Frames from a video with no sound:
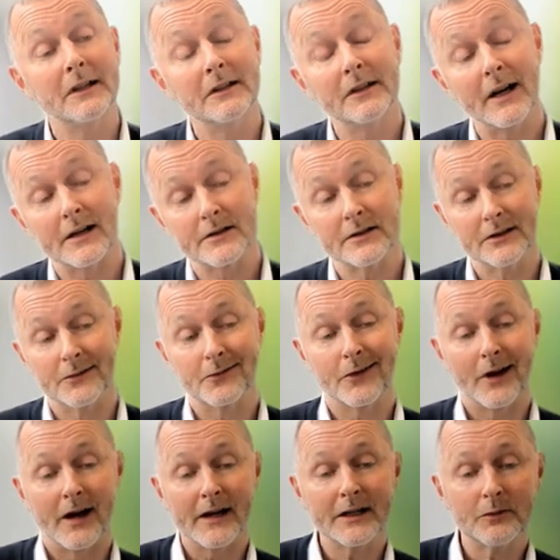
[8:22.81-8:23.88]
It's actually
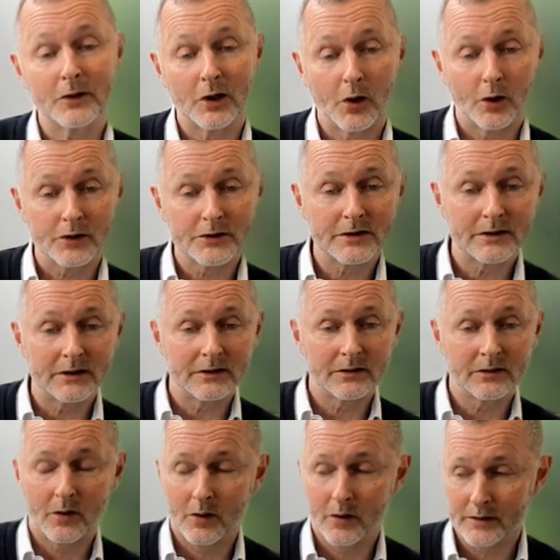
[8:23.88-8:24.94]
flying. We launched it
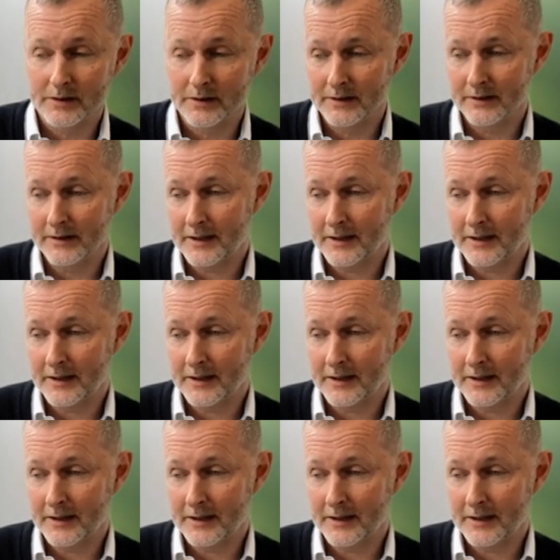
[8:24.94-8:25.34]
on,